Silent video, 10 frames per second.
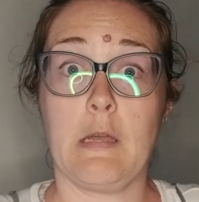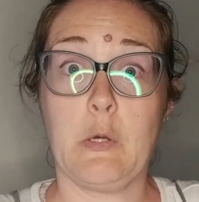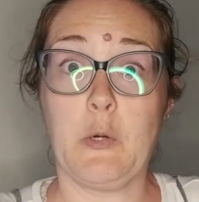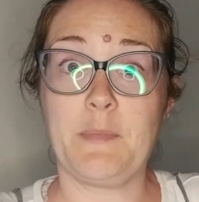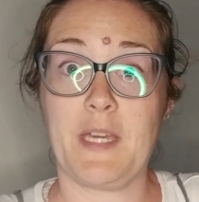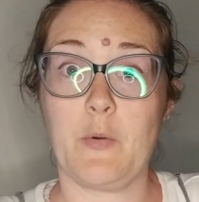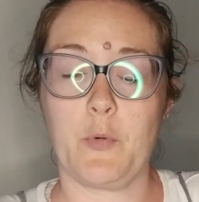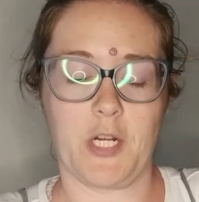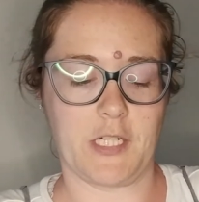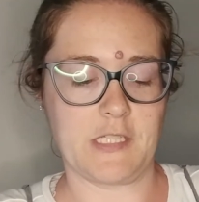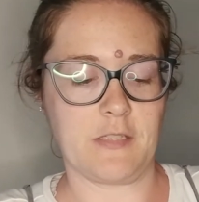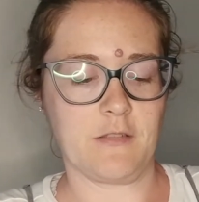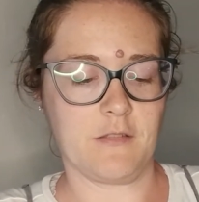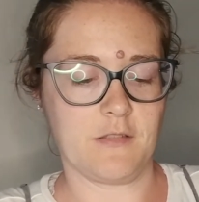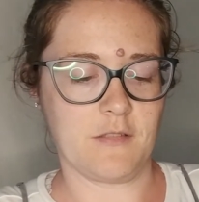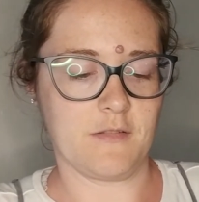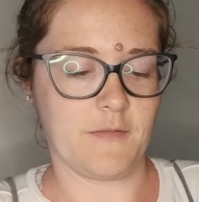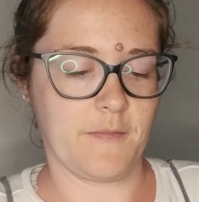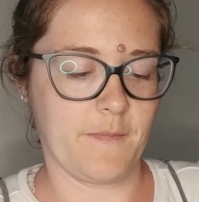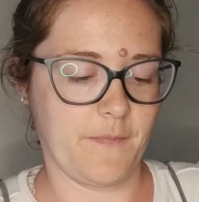I hope that worked.
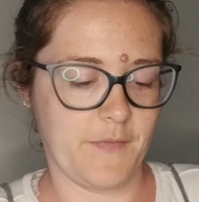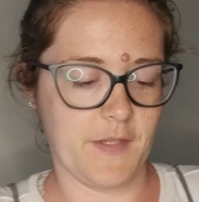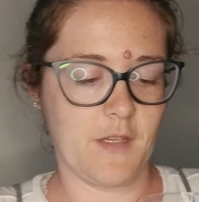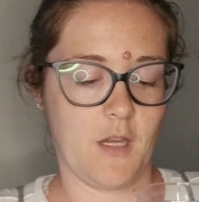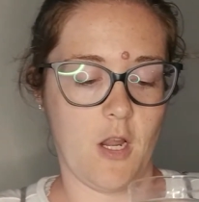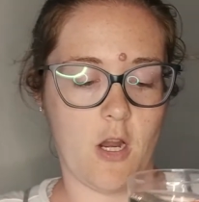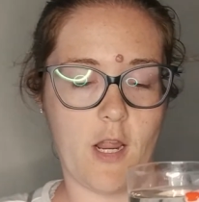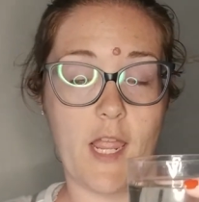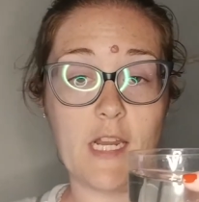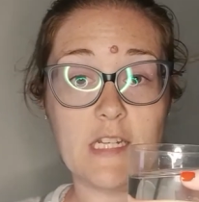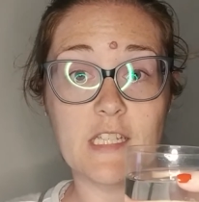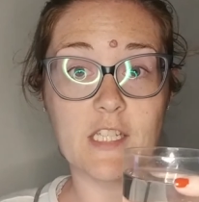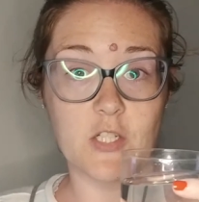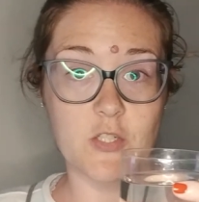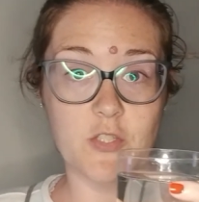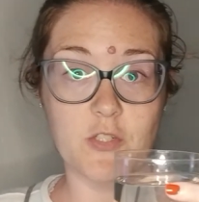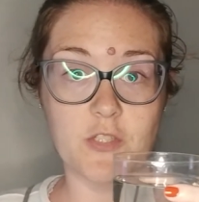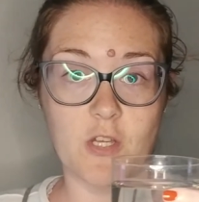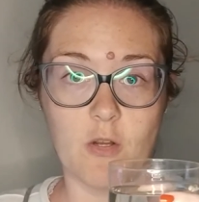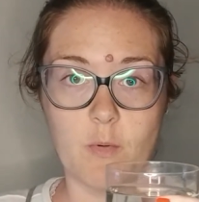All right, here's our
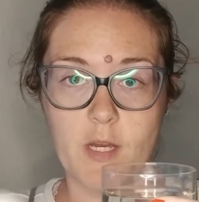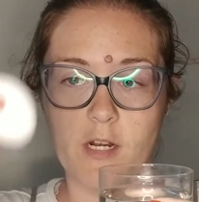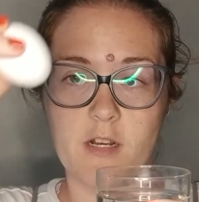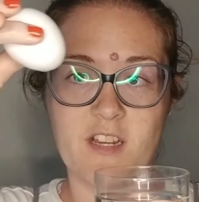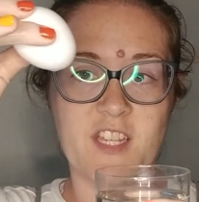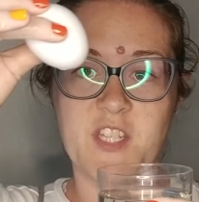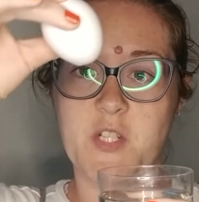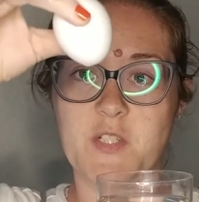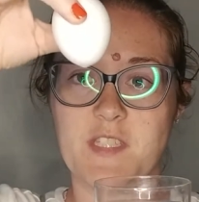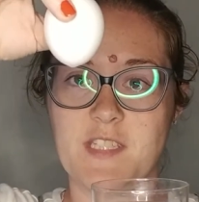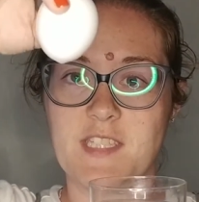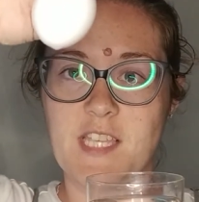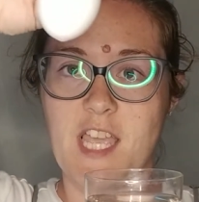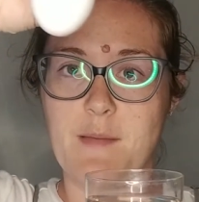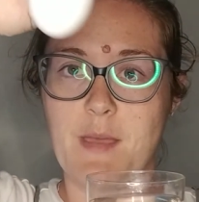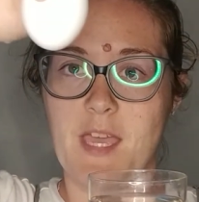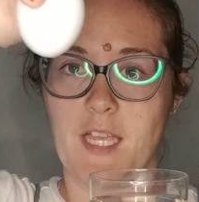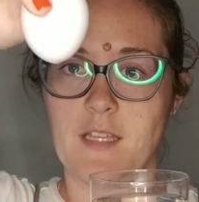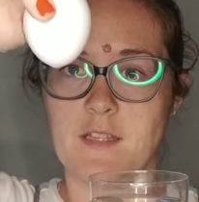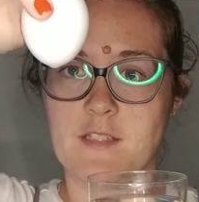salt water. Here's the same
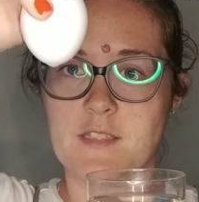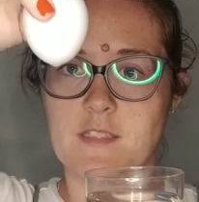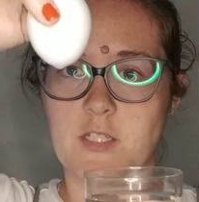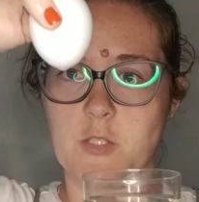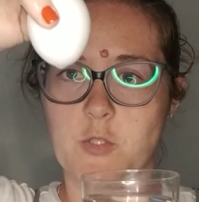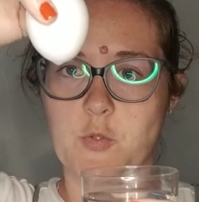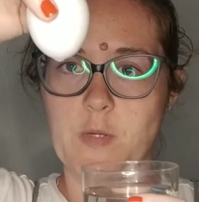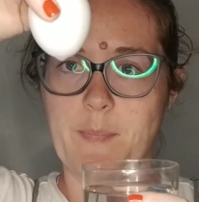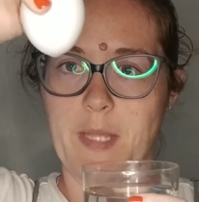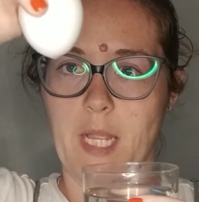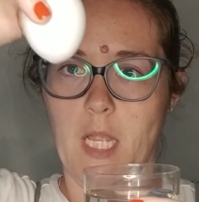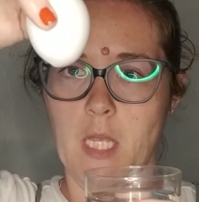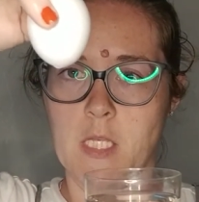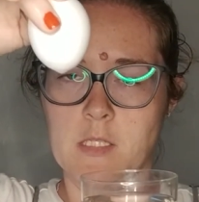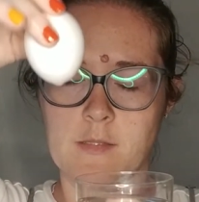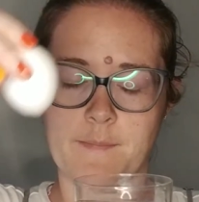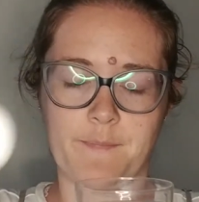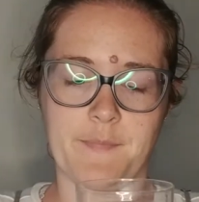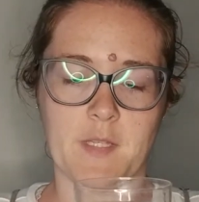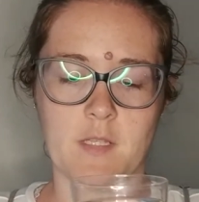egg, still dripping.
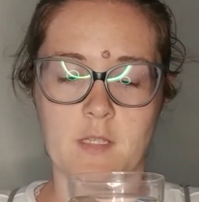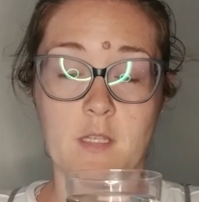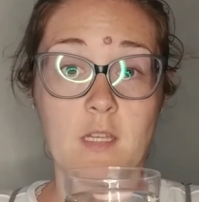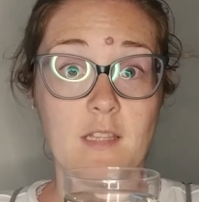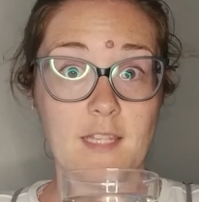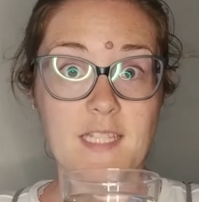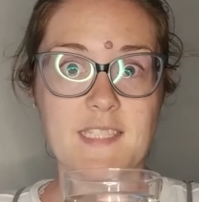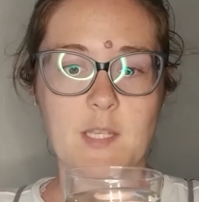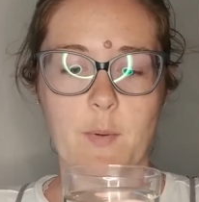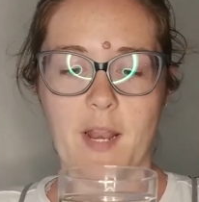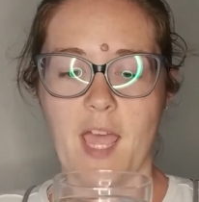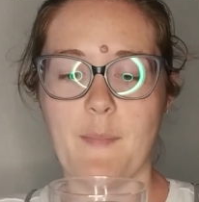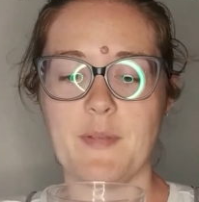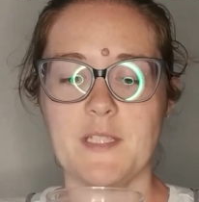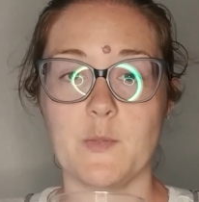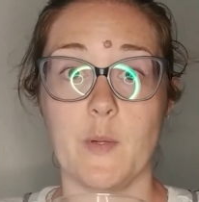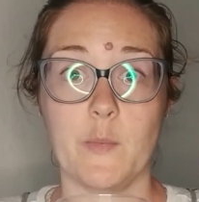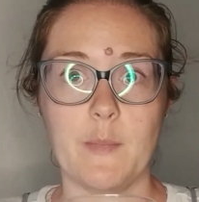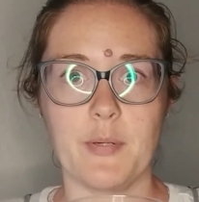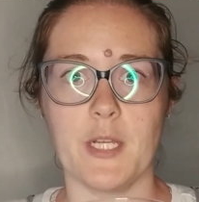Let's see what happens when
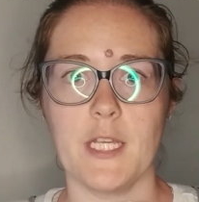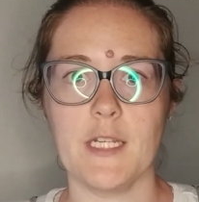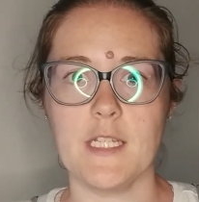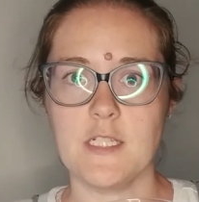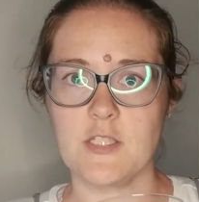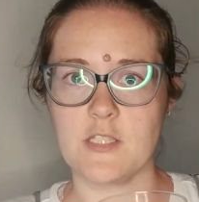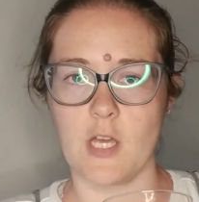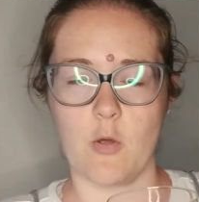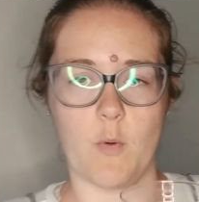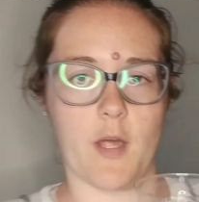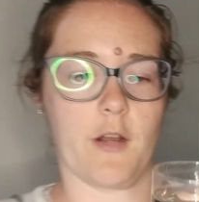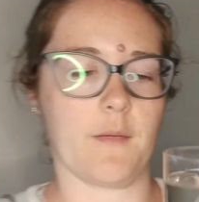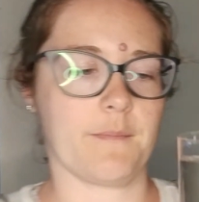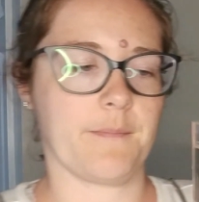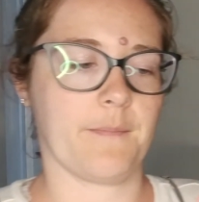we put it in salt water.